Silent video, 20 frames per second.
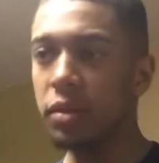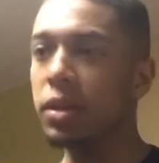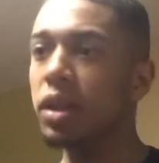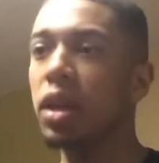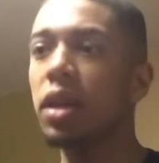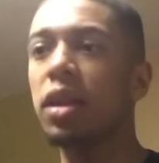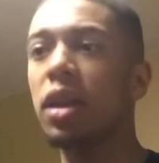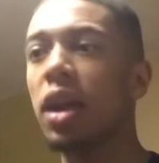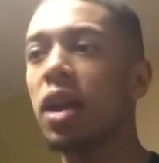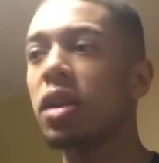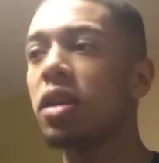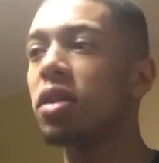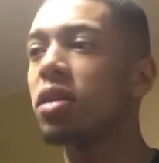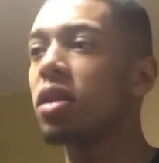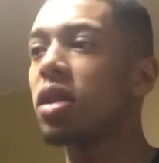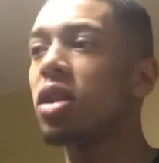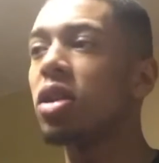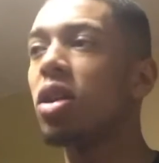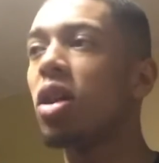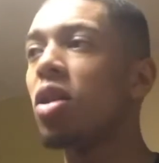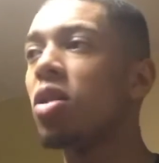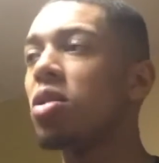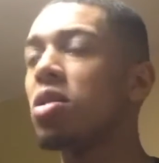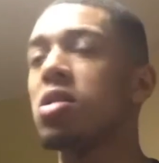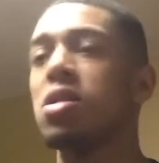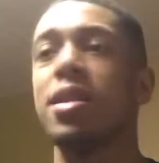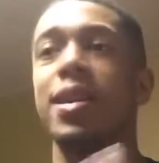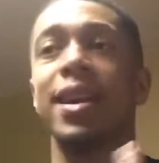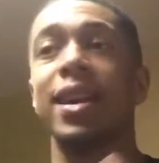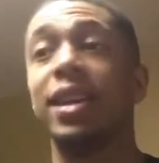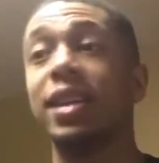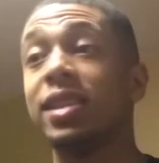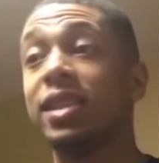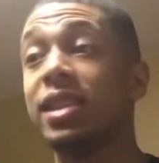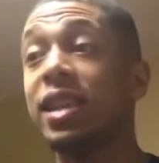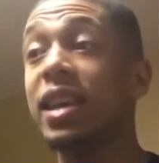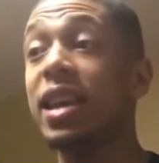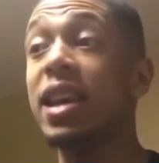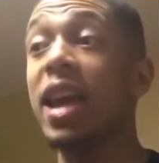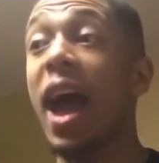then you know,
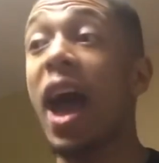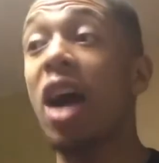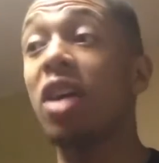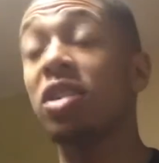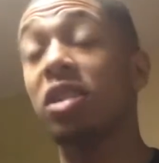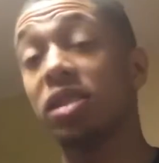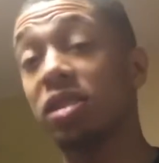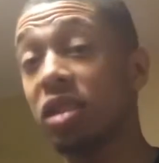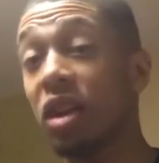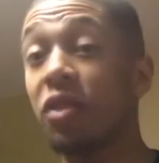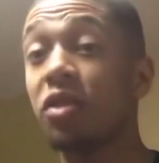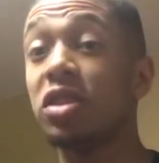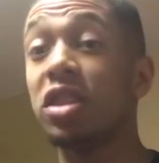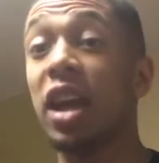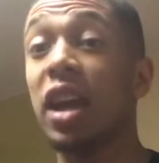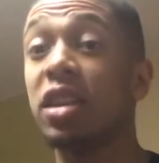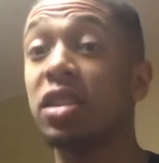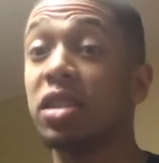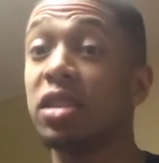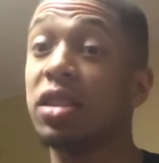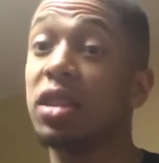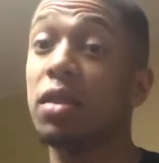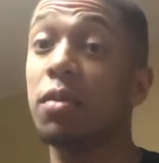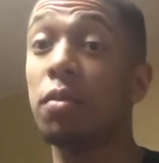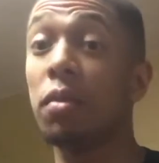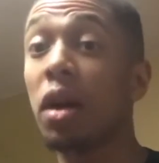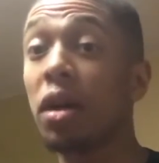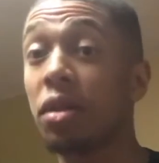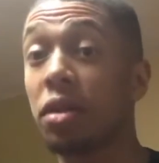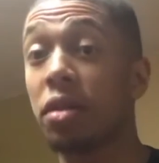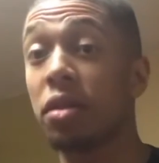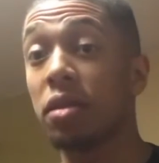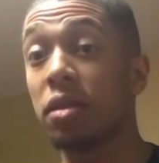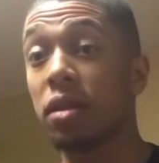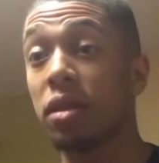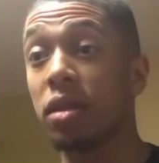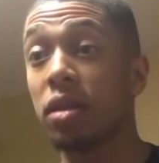see how yourself changes in a month.